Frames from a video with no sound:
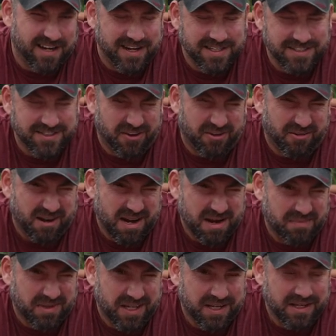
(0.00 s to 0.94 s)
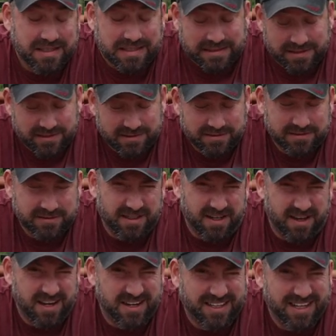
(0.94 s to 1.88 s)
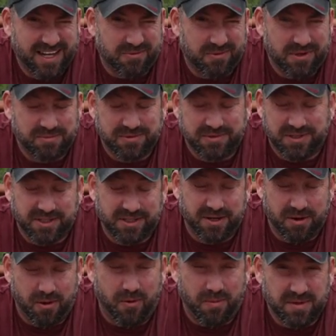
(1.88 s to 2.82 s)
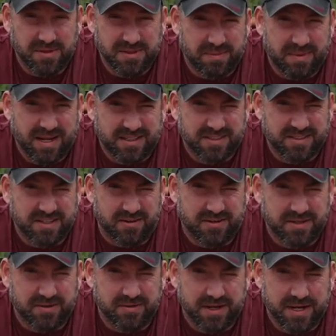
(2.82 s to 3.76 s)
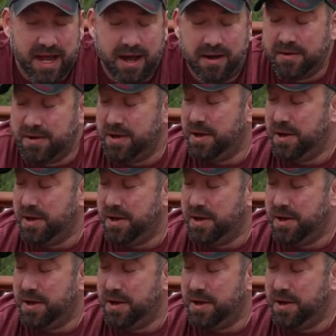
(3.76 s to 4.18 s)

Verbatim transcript: and I start rambling, kind of like what I'm almost about to start doing now.